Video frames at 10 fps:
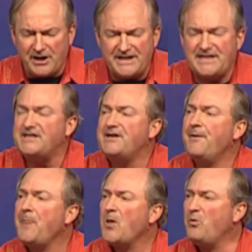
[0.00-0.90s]
He says,
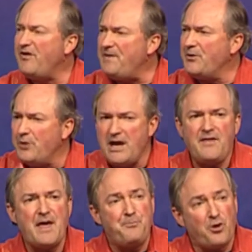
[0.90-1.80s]
We've been reading
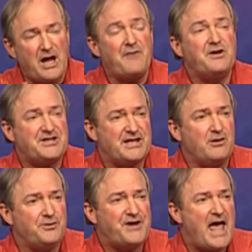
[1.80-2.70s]
that book every
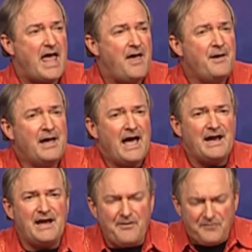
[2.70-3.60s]
single day. And
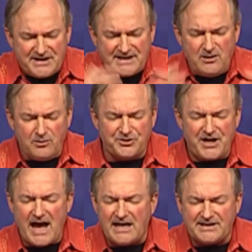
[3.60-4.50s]
every single
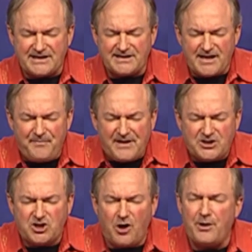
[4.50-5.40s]
day, he says, Something's
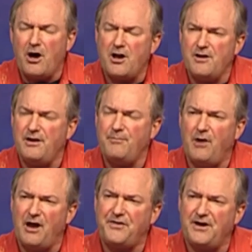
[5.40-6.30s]
going on in, in
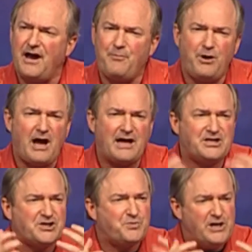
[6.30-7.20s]
Martha. And we, I
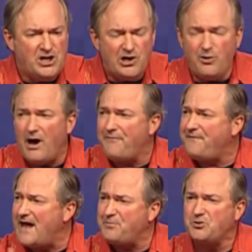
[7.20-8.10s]
just, we knew our
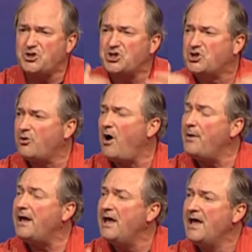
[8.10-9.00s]
faith was just
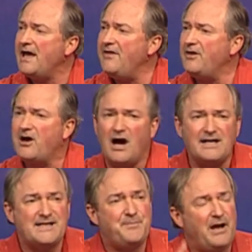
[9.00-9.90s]
growing in the
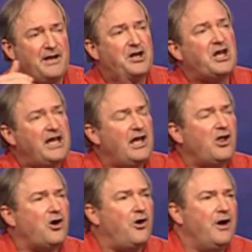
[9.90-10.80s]
God's ability to heal
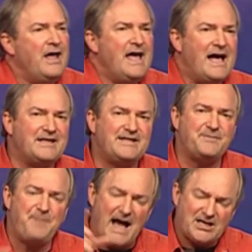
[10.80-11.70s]
her. And
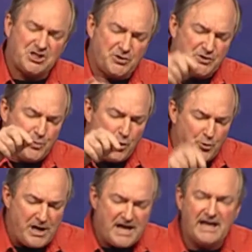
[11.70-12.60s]
said, Pastor, as we were
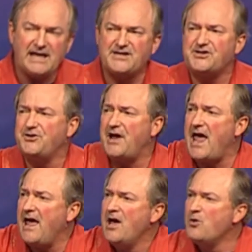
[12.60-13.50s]
reading yesterday,
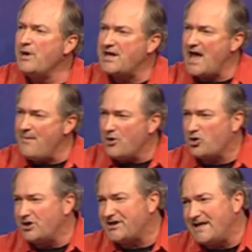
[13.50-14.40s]
we came
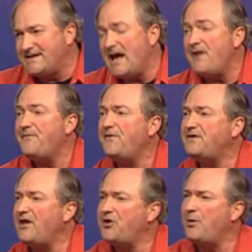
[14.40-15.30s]
across Isaiah
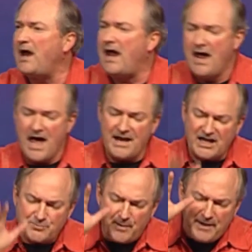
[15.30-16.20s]
53. And
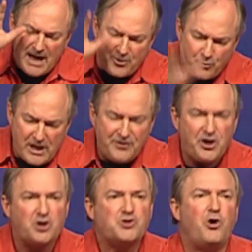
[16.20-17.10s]
as we began to read
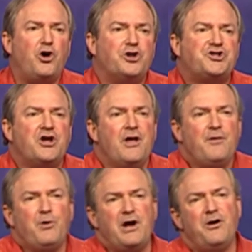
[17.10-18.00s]
those words,
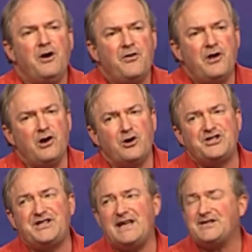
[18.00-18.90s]
where the Lord
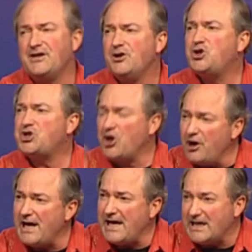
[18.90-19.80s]
says,
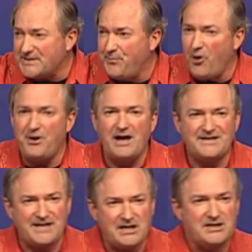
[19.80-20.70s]
Surely he has borne our
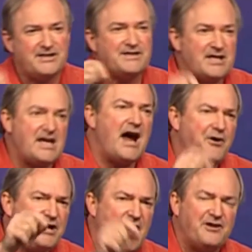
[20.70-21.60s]
sicknesses and
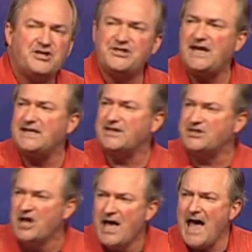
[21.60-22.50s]
carried our diseases,
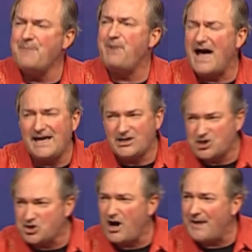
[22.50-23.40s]
and by his
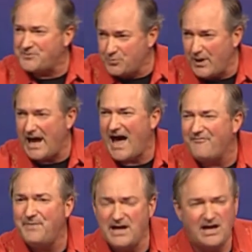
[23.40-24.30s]
stripes we
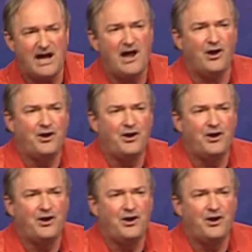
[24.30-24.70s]
have been healed.